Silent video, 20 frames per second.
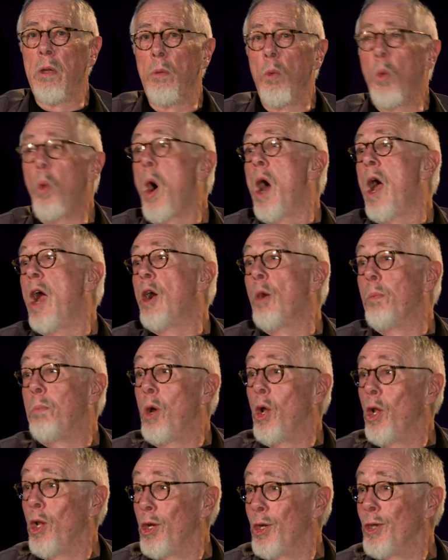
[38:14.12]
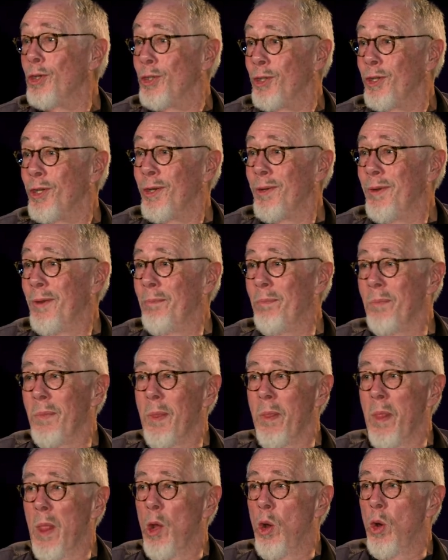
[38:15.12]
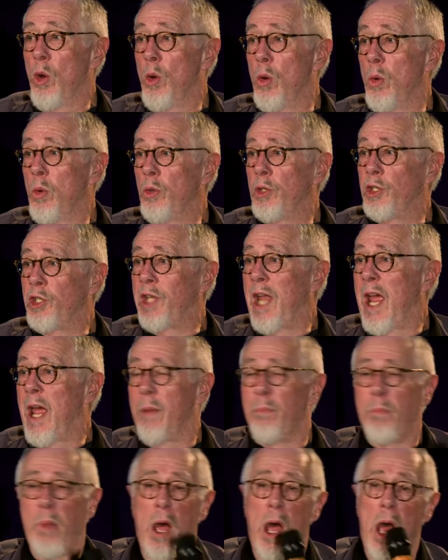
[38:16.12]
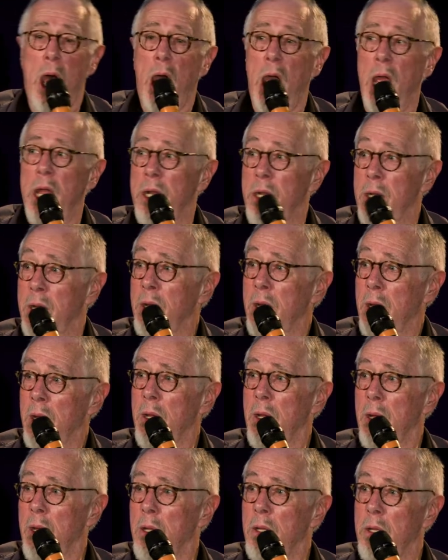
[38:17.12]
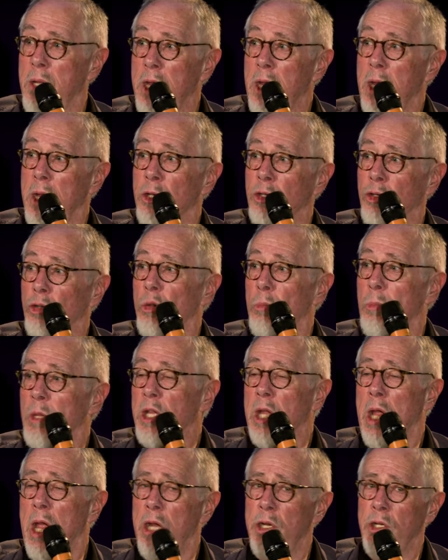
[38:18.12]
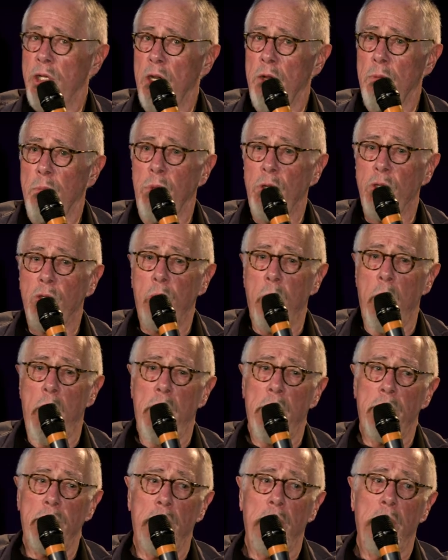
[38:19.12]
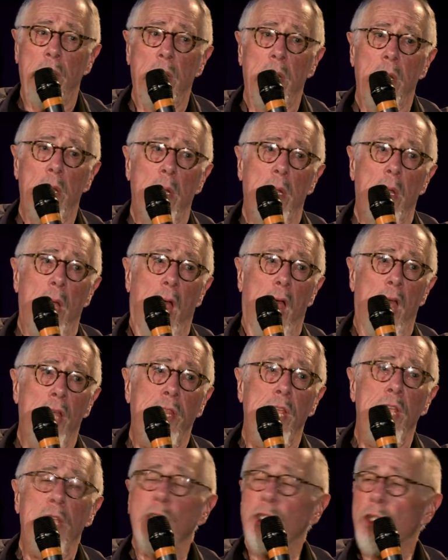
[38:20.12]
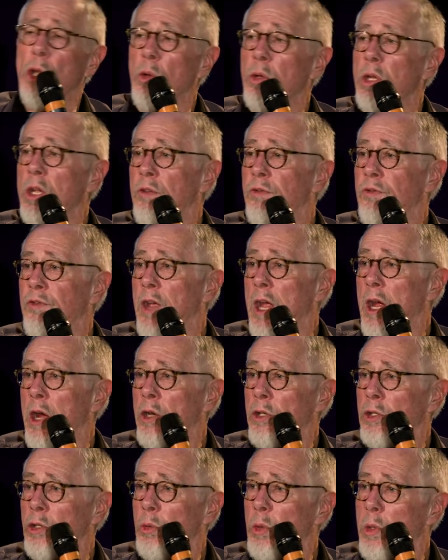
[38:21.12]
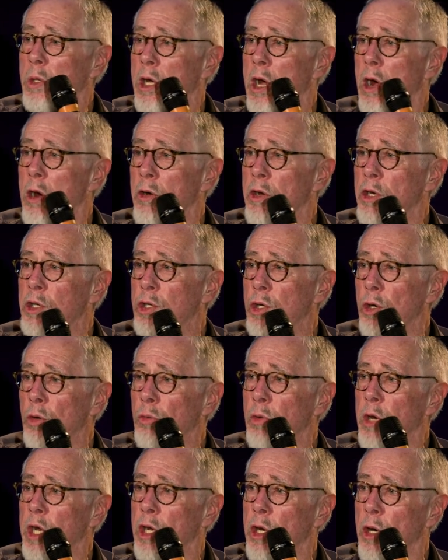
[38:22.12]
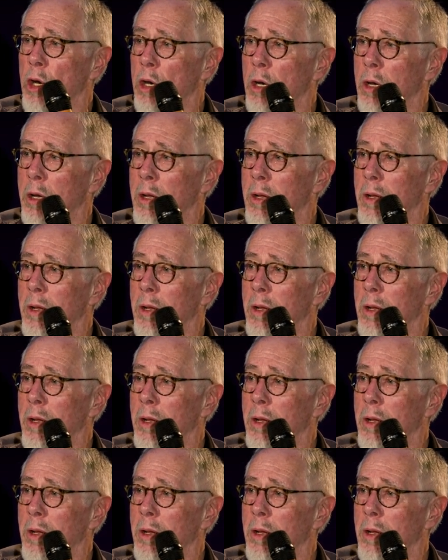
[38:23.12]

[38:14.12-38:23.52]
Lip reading: wire pullers who stand behind the instrumentation of persuasion. I think it's only fair to encourage your reader